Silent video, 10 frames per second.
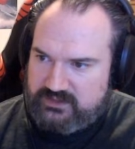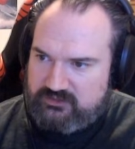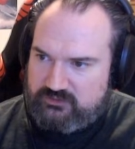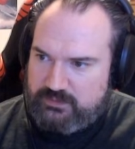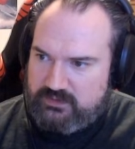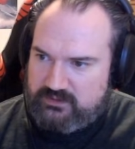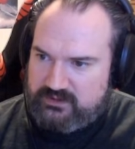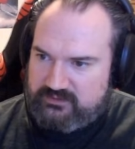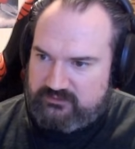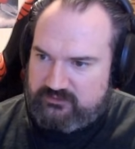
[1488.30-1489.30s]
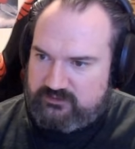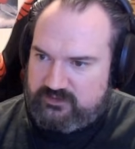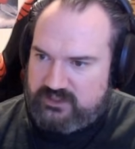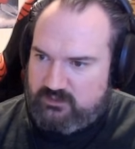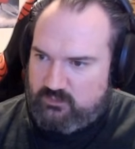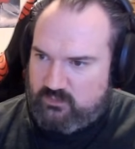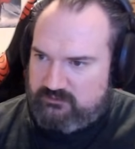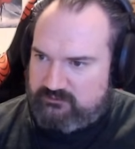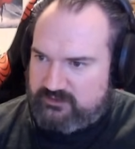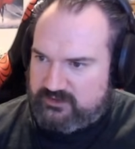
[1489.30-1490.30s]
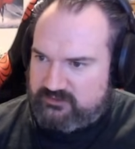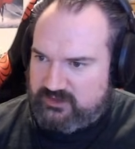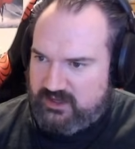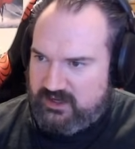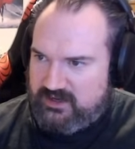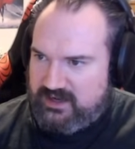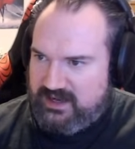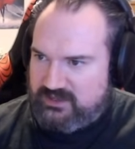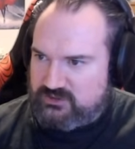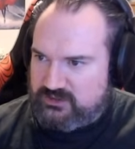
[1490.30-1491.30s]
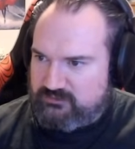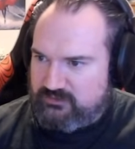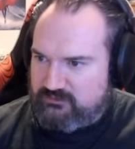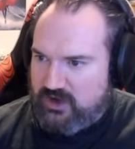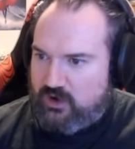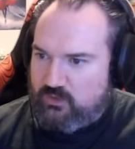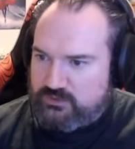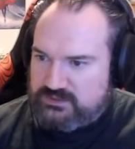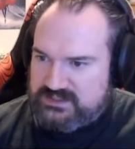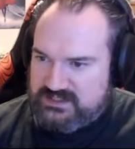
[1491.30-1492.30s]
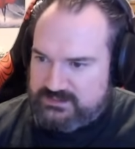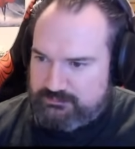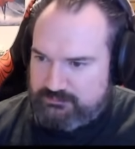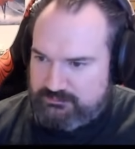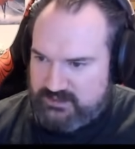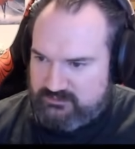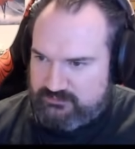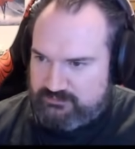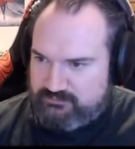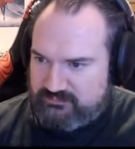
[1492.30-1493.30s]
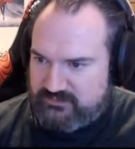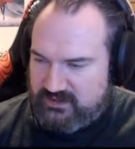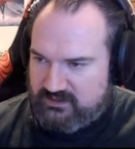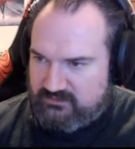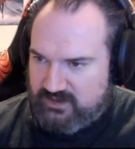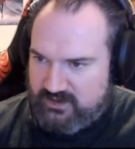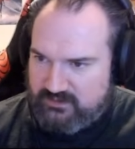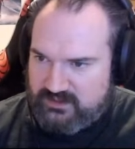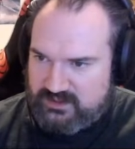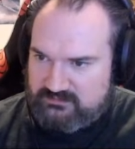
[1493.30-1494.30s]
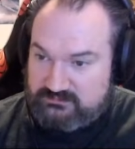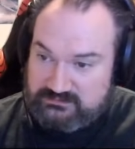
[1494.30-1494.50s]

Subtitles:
Experience. Get what fixed? I actually for the... Oh, just this bit of... Oh, right, okay.